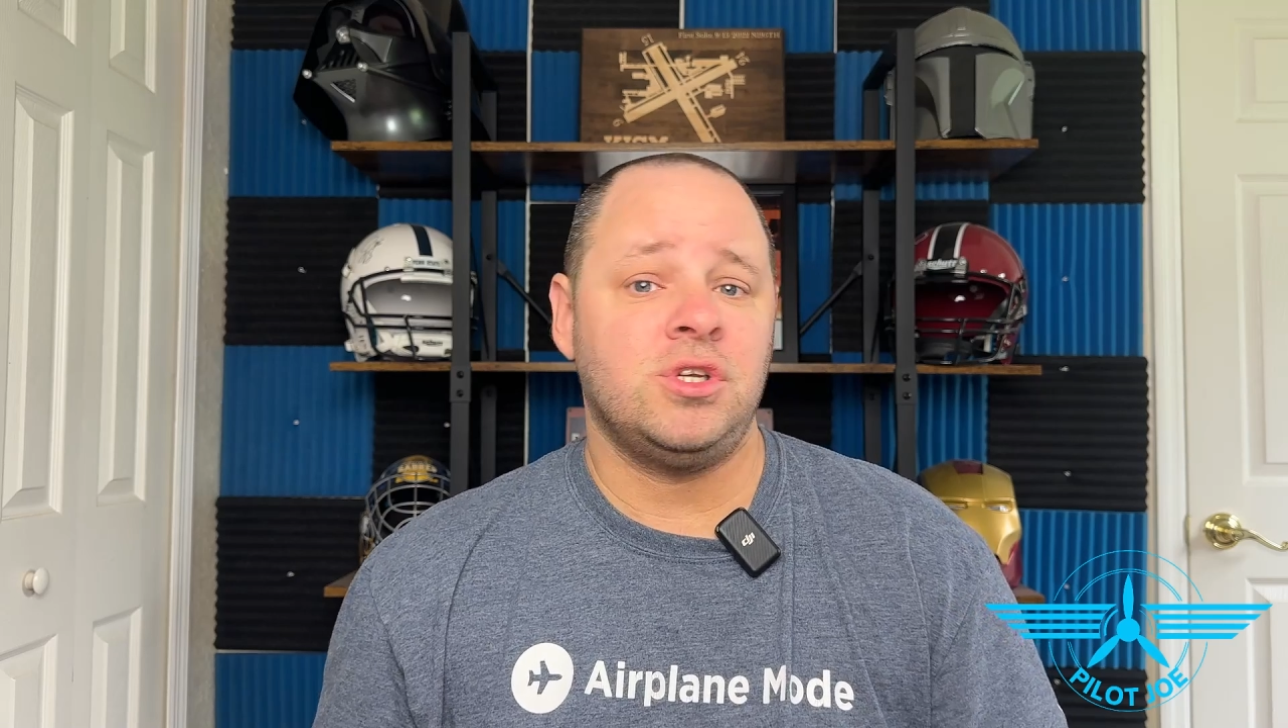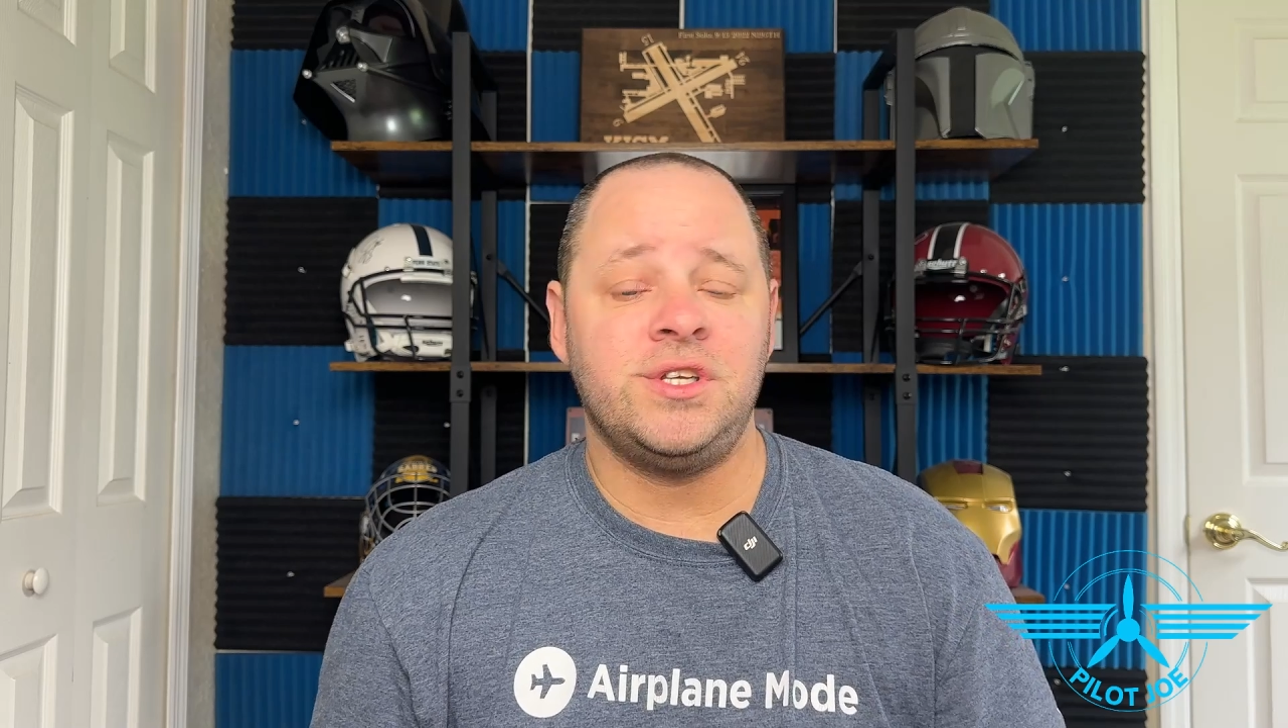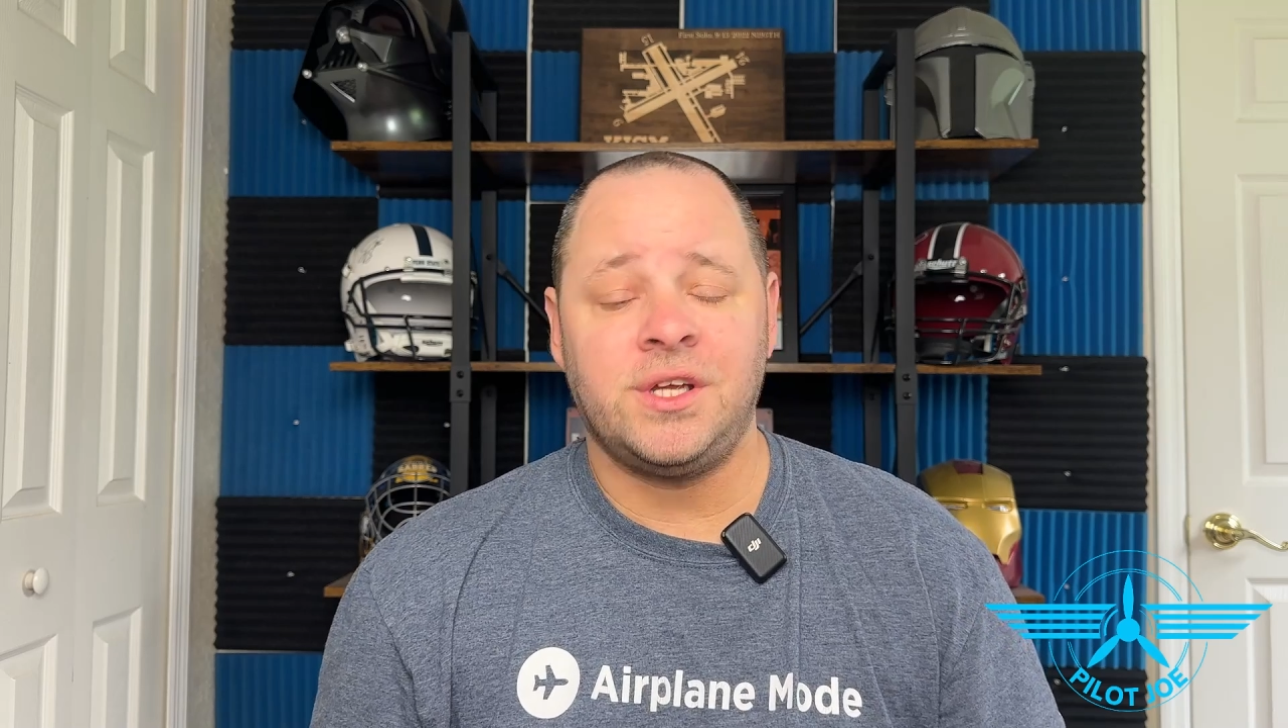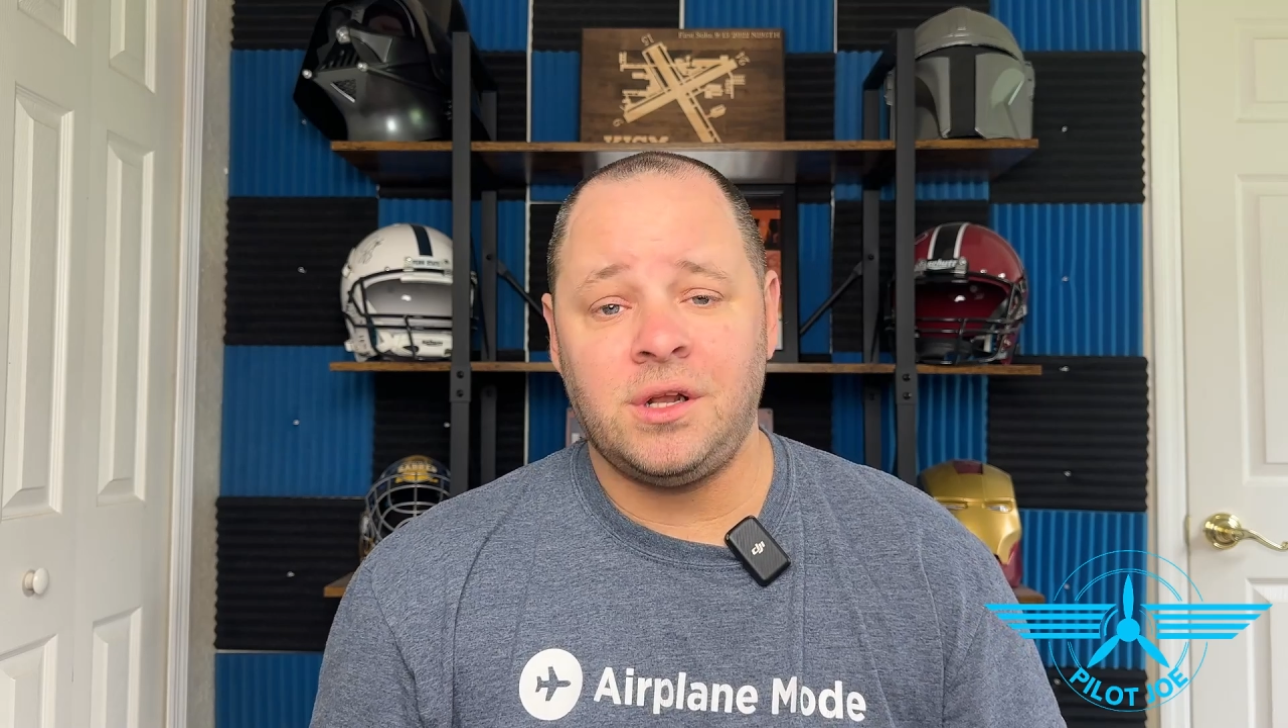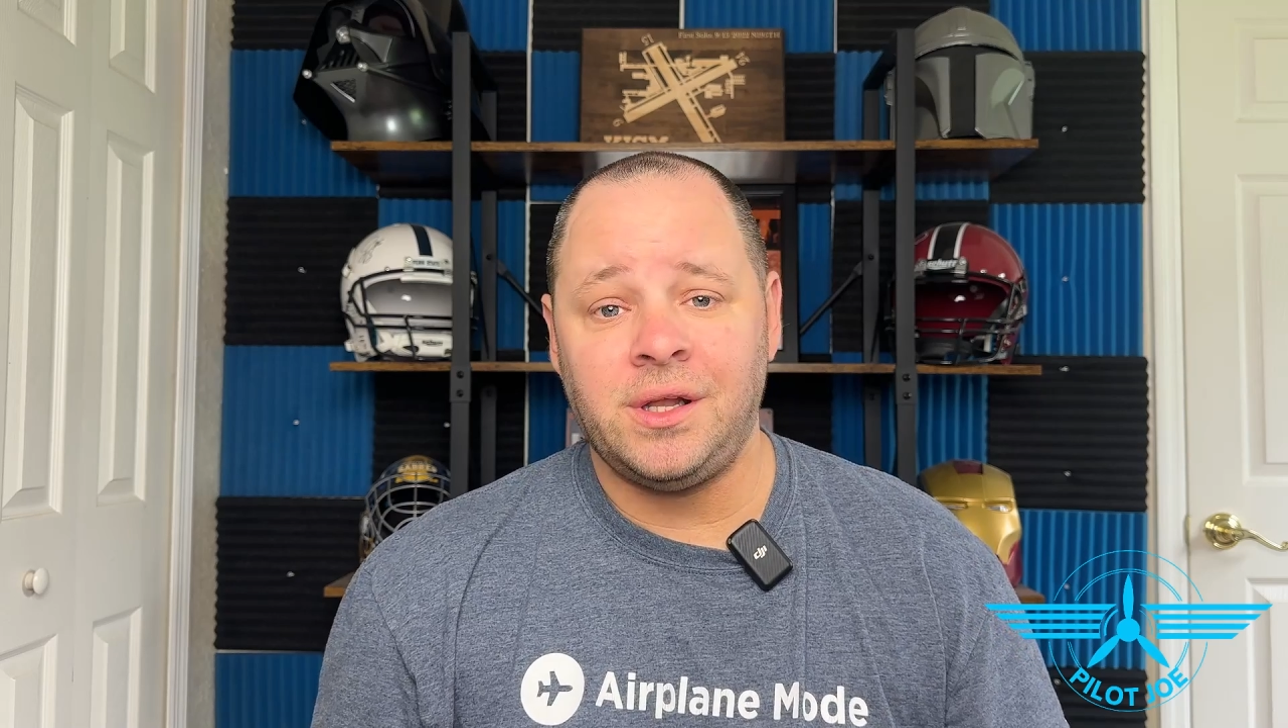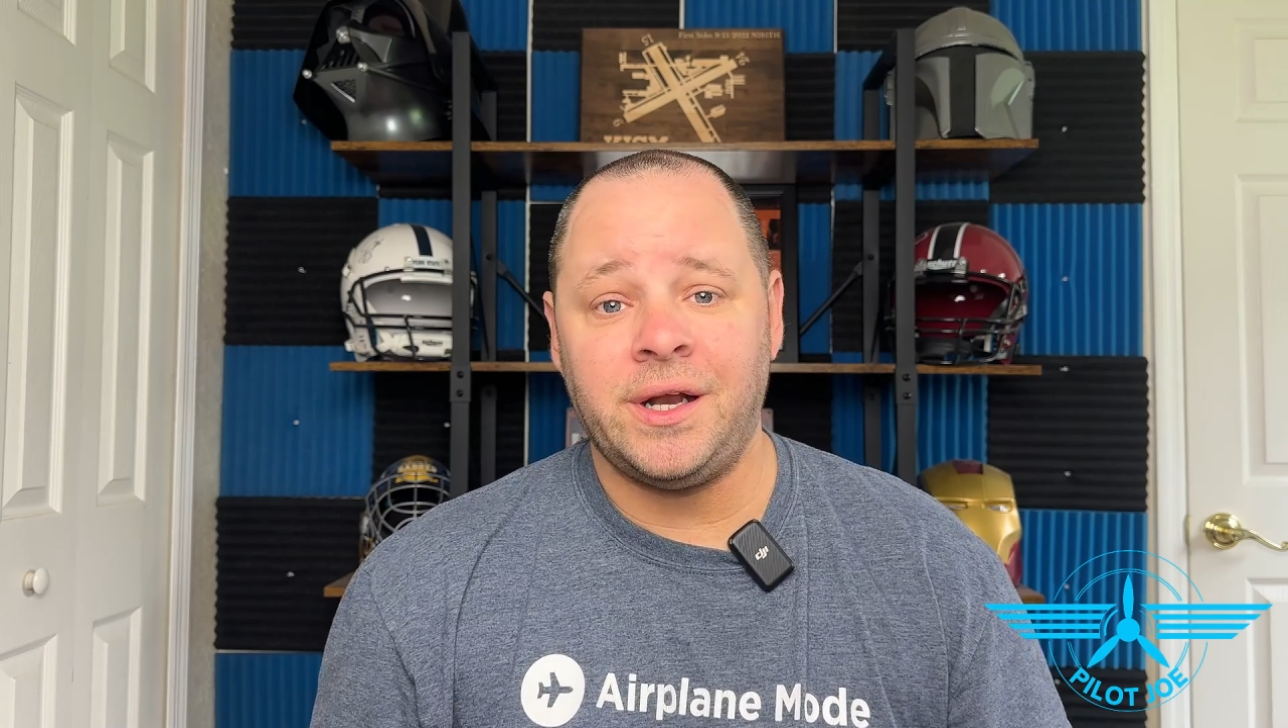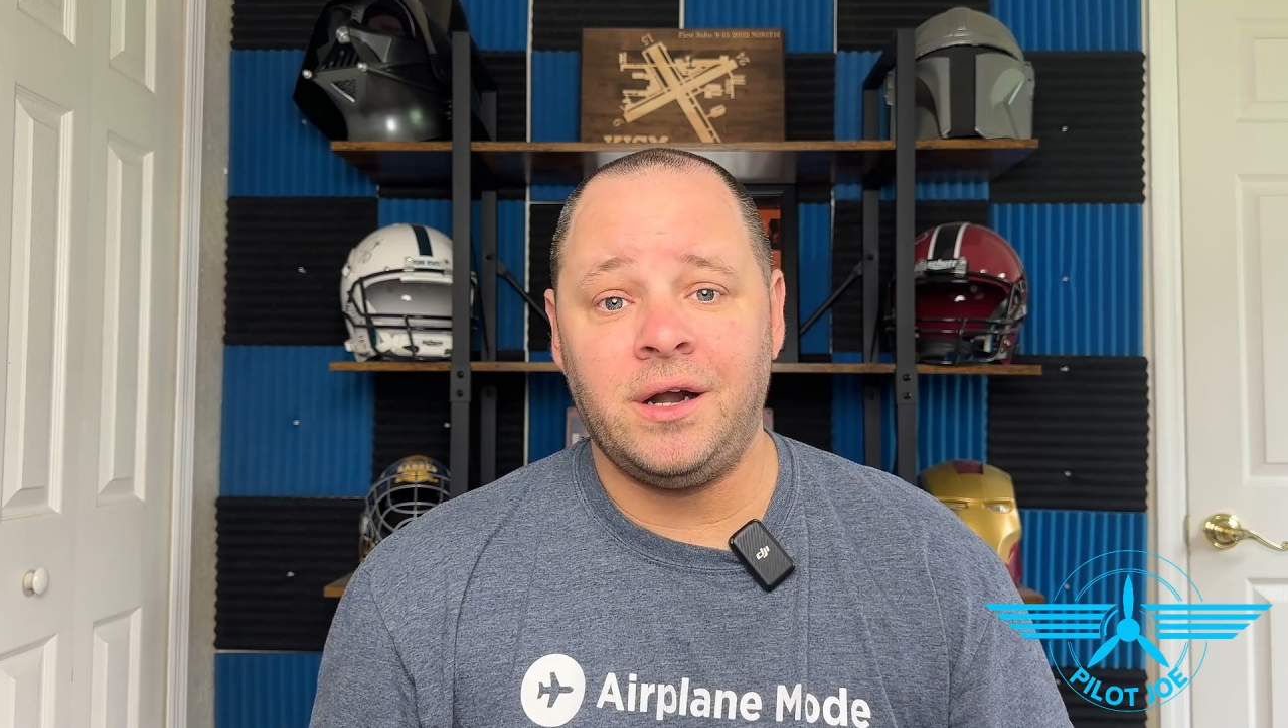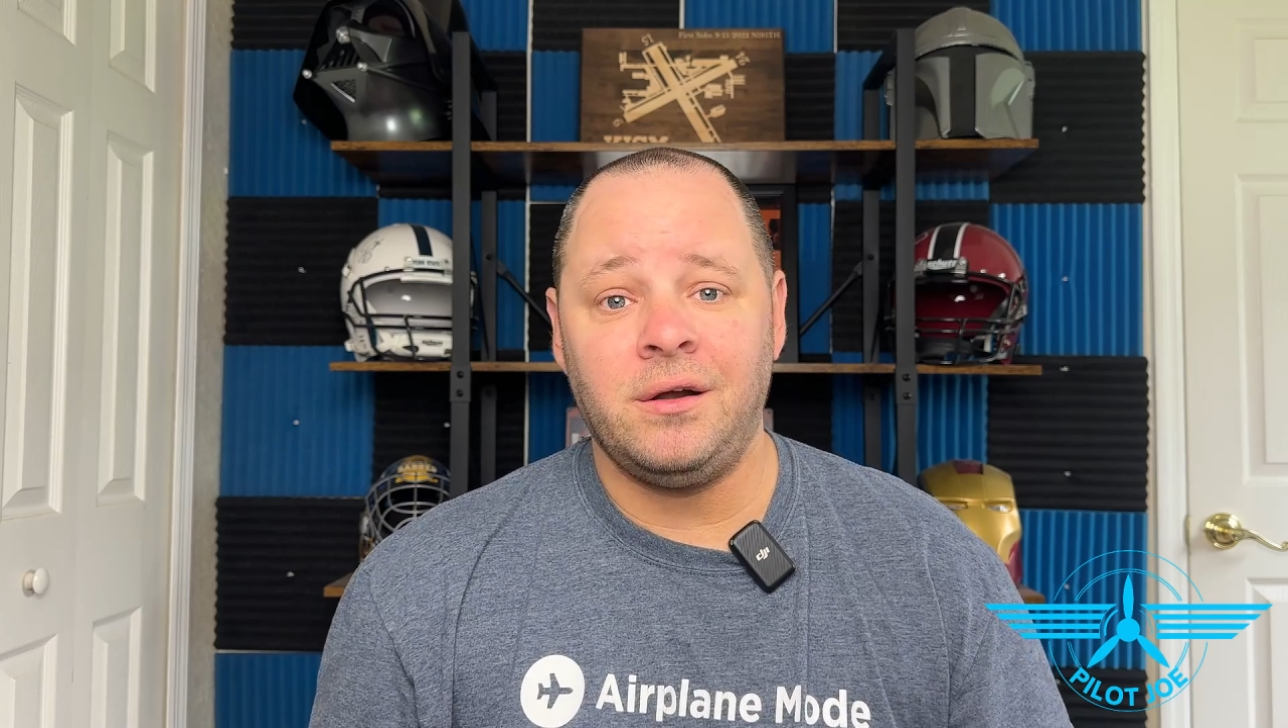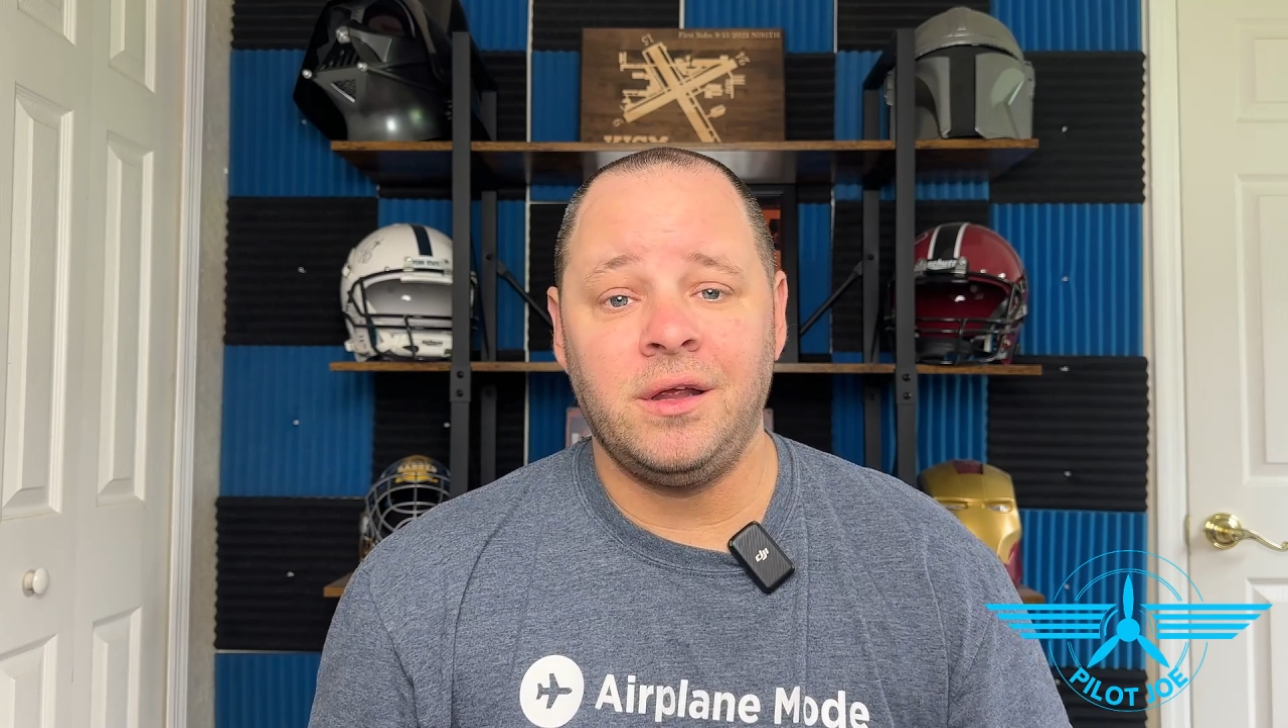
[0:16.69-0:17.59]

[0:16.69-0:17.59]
declare